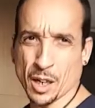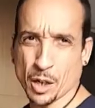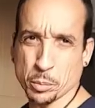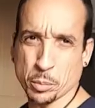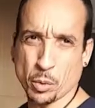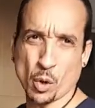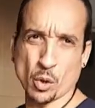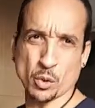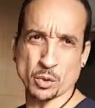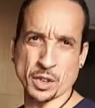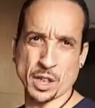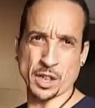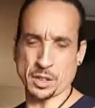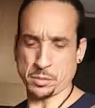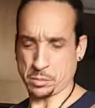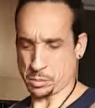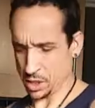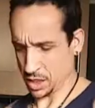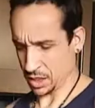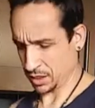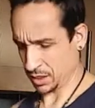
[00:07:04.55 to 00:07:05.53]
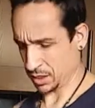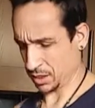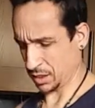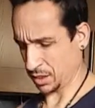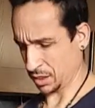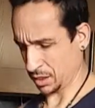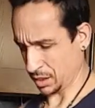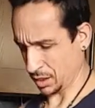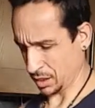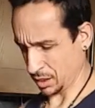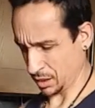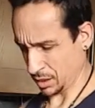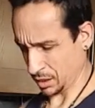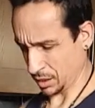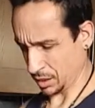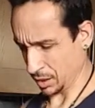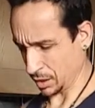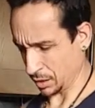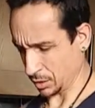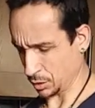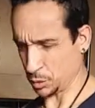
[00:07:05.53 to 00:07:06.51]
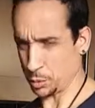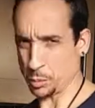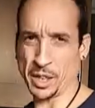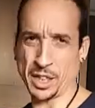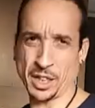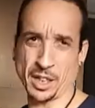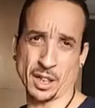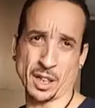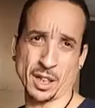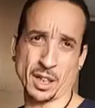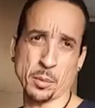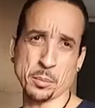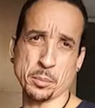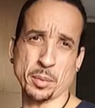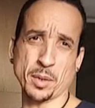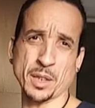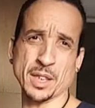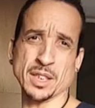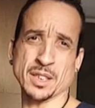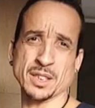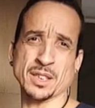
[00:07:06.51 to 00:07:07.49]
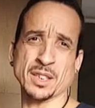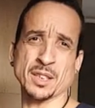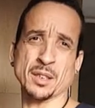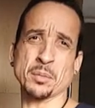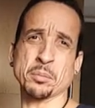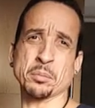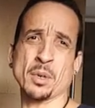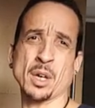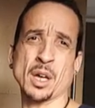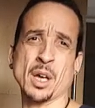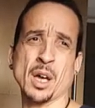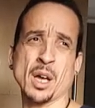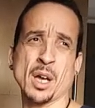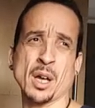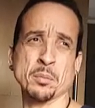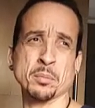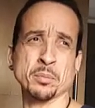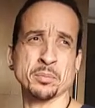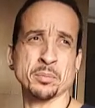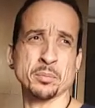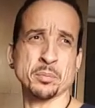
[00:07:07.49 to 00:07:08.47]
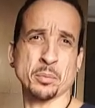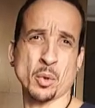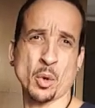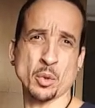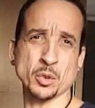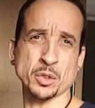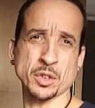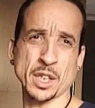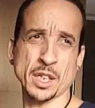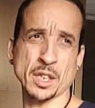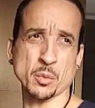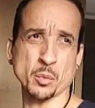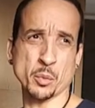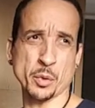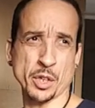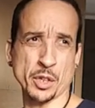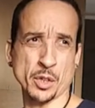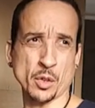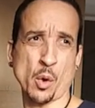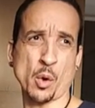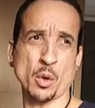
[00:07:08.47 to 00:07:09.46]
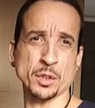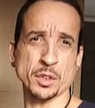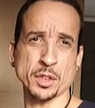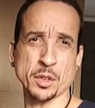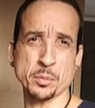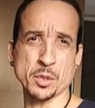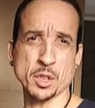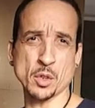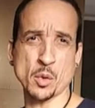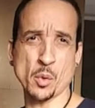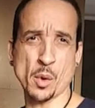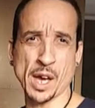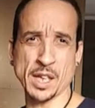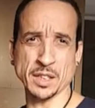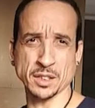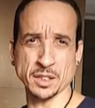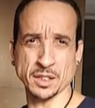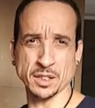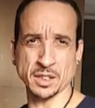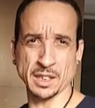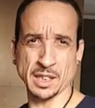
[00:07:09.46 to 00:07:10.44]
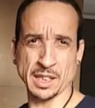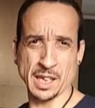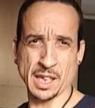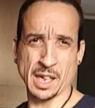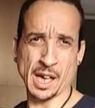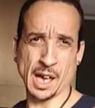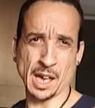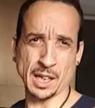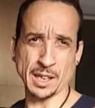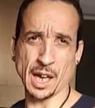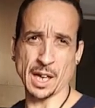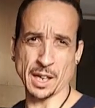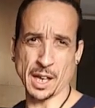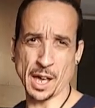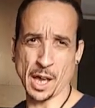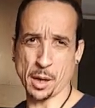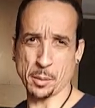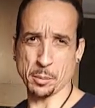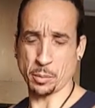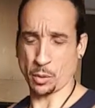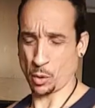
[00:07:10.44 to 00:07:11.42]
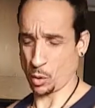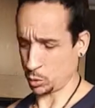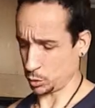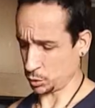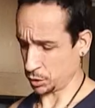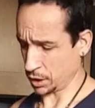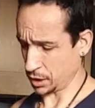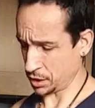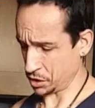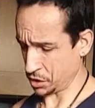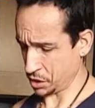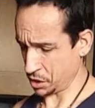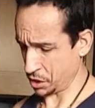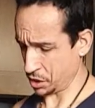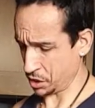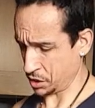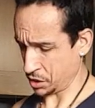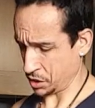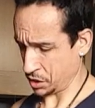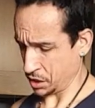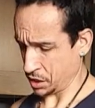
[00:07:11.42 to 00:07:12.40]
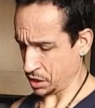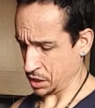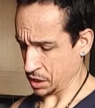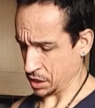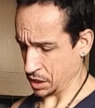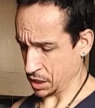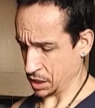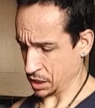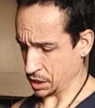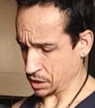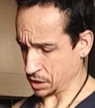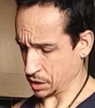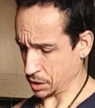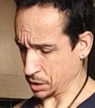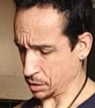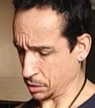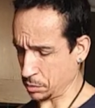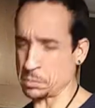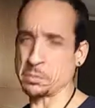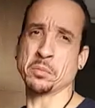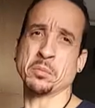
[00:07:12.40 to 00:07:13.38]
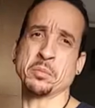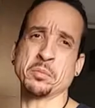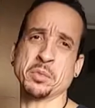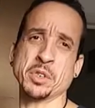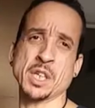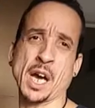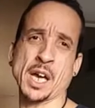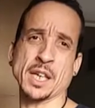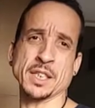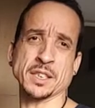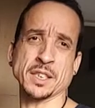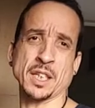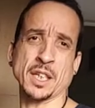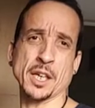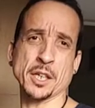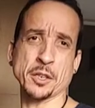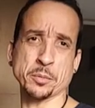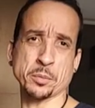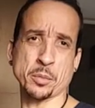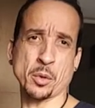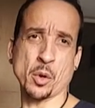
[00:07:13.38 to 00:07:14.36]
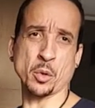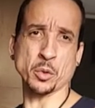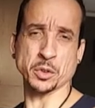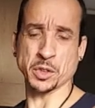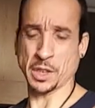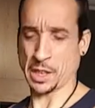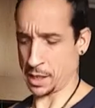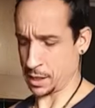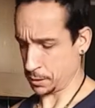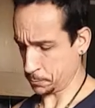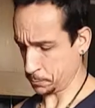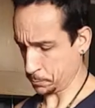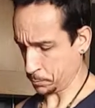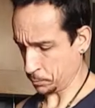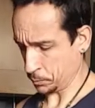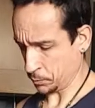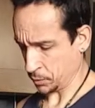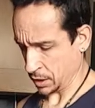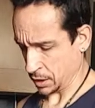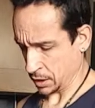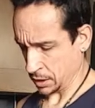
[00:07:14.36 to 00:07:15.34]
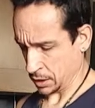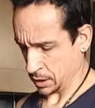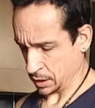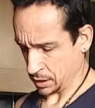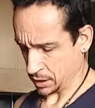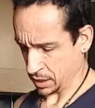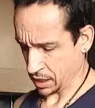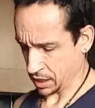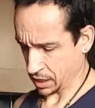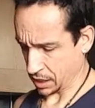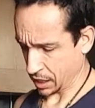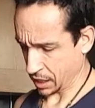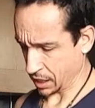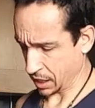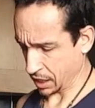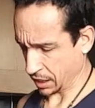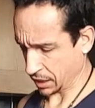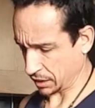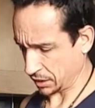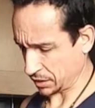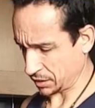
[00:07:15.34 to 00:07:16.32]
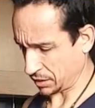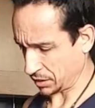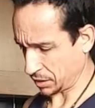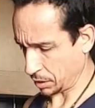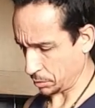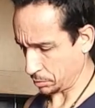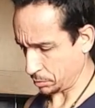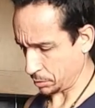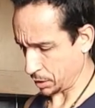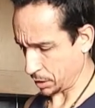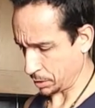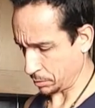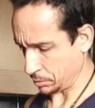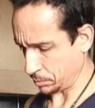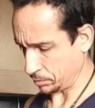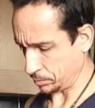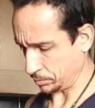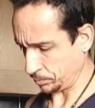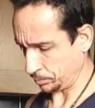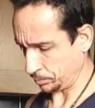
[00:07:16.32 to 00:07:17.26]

protein mix, to make it a complete protein with all the amino acids, I got M protein here and P-isolate protein. Then I added some,